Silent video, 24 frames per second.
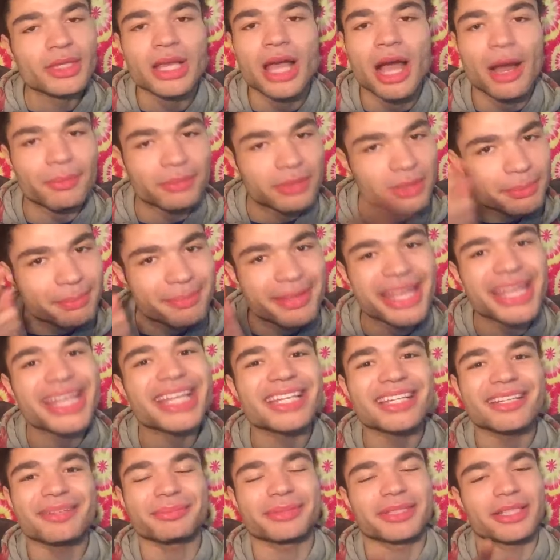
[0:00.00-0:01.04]
I'm going to
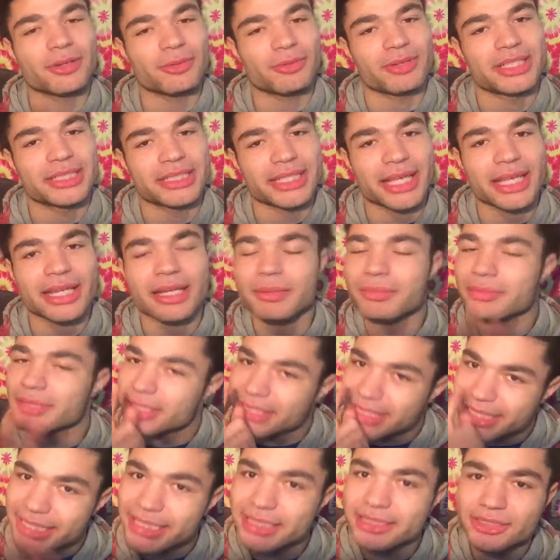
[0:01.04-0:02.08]
make it up there one day, and I'm
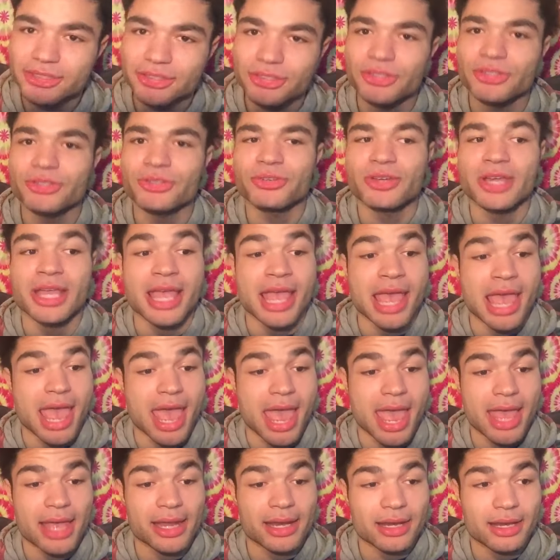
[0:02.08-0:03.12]
going to get to you,
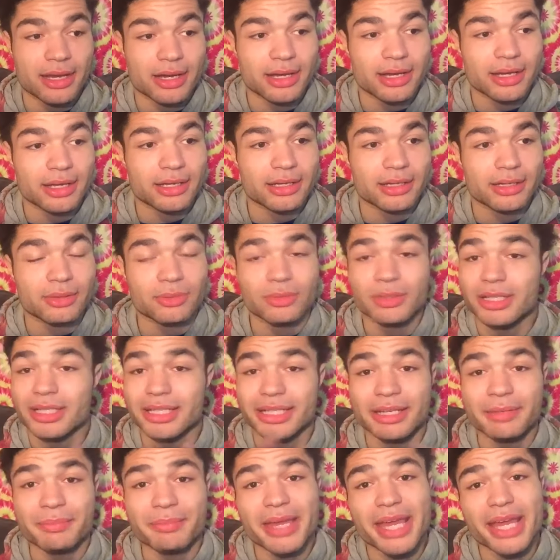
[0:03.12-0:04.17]
and we're going
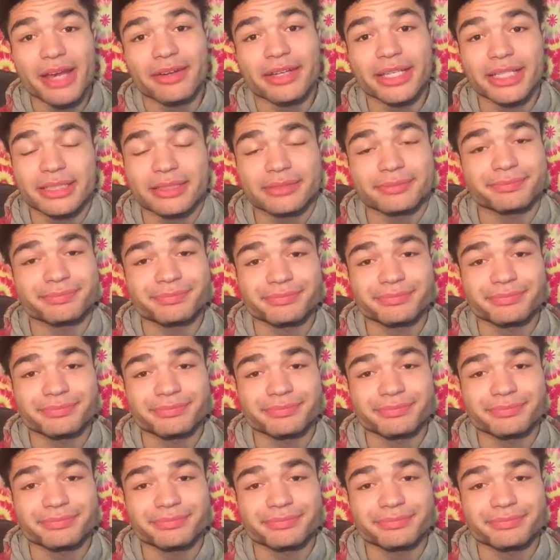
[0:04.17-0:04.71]
to get married.